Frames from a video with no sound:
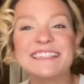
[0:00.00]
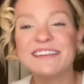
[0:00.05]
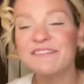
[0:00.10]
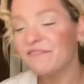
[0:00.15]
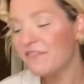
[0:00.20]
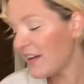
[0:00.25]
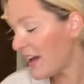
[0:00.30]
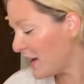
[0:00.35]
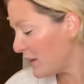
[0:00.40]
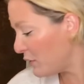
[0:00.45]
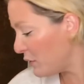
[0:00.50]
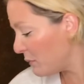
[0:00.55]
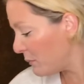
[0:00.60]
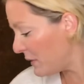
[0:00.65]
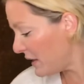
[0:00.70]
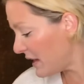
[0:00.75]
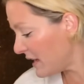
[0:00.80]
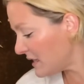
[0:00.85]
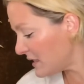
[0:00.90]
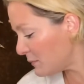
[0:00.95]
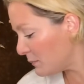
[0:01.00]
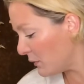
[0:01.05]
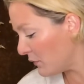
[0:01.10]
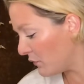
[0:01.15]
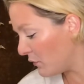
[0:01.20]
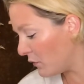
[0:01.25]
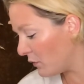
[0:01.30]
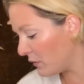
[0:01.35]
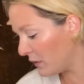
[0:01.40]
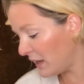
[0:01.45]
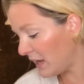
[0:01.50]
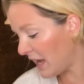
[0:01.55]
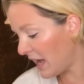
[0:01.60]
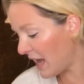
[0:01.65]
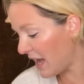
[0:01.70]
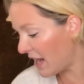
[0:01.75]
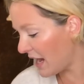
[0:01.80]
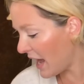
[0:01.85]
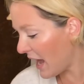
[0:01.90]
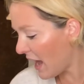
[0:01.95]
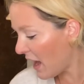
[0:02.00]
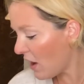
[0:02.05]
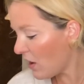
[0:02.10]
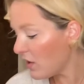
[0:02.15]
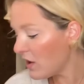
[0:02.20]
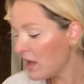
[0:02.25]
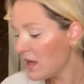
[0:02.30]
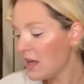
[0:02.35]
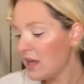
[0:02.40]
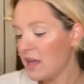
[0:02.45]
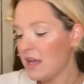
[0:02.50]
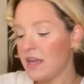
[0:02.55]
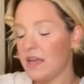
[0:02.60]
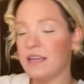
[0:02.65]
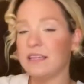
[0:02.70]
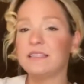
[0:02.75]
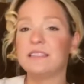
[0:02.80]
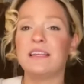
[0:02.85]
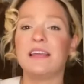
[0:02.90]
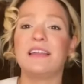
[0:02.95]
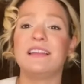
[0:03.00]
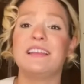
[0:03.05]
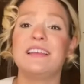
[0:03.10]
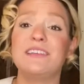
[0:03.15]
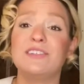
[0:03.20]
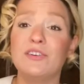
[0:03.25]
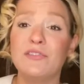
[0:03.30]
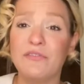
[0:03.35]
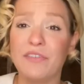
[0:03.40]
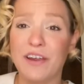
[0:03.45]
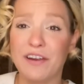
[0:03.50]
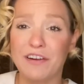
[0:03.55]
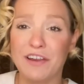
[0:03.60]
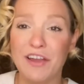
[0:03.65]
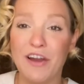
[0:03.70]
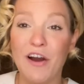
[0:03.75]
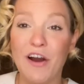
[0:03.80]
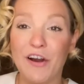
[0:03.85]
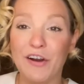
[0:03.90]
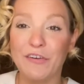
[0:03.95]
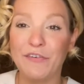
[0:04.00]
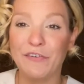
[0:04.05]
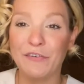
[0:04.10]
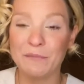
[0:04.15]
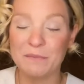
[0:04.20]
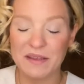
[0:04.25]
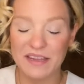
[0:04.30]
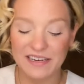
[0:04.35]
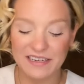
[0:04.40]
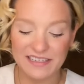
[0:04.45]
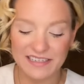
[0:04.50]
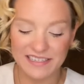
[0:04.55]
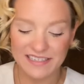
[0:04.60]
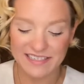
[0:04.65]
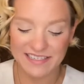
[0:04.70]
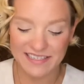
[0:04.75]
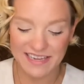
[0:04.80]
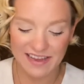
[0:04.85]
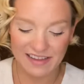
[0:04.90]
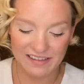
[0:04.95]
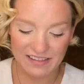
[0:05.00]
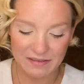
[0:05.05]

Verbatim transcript: and final piece before we head out is these are very hard for me to sell.